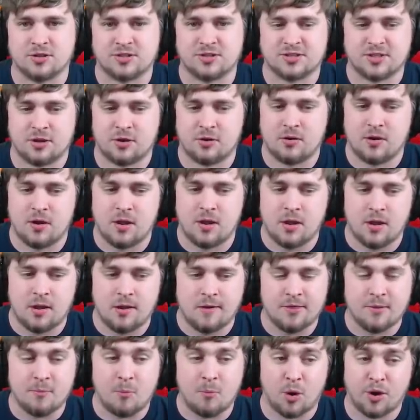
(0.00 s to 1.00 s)
So
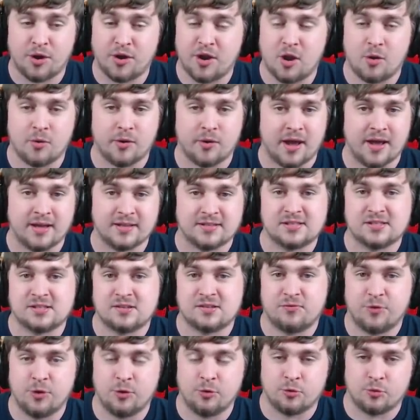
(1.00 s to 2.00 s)
the more you know, guys.
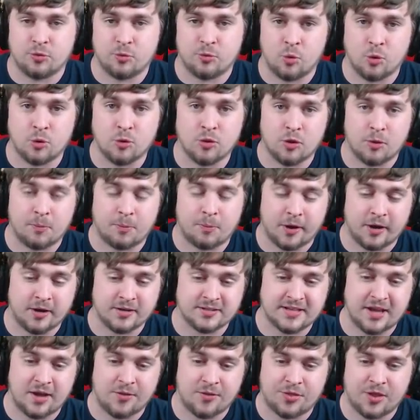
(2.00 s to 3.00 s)
If you Warlord
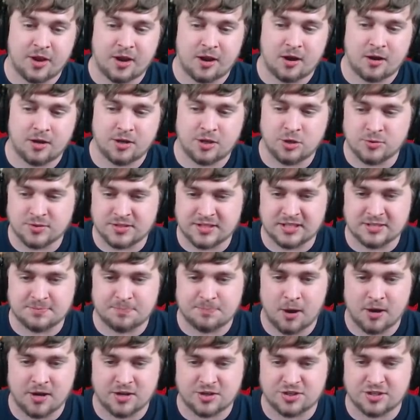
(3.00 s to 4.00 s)
players out there, use these
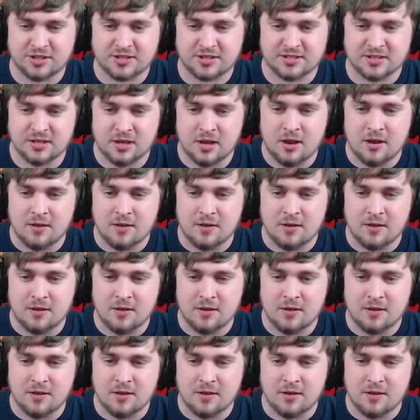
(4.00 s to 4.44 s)
punishes.